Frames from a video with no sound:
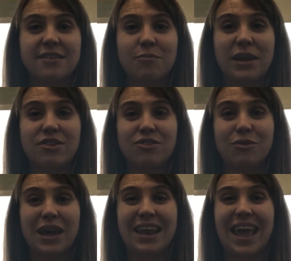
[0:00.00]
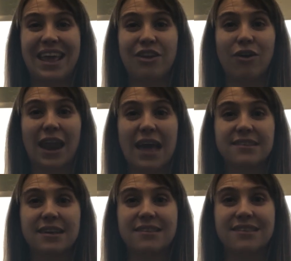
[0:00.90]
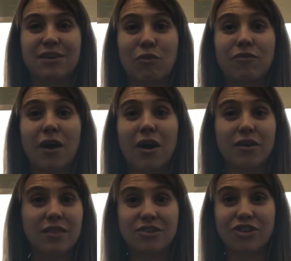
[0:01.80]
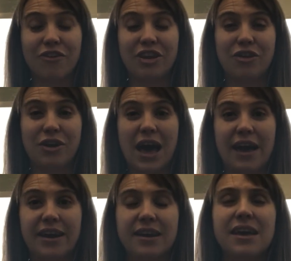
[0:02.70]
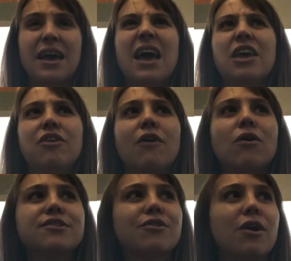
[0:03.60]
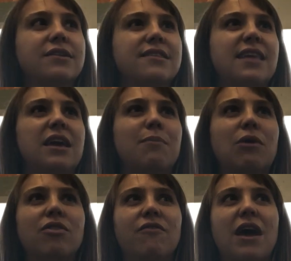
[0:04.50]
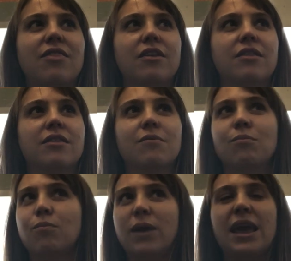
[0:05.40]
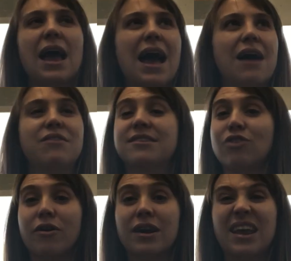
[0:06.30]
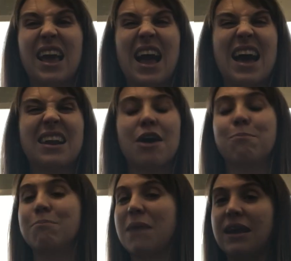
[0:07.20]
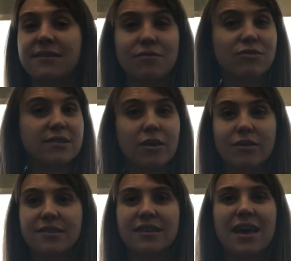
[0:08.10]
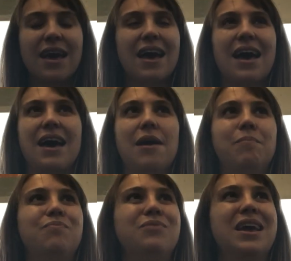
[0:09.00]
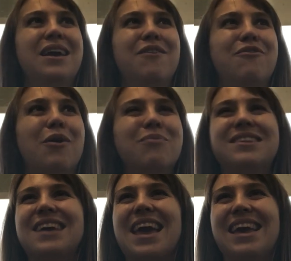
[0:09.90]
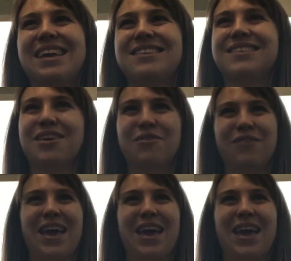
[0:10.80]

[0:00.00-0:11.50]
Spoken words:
have been doing in your lessons so far this year in Year 9. You've also got to think about the fact that we have historically had amazing results, from the days of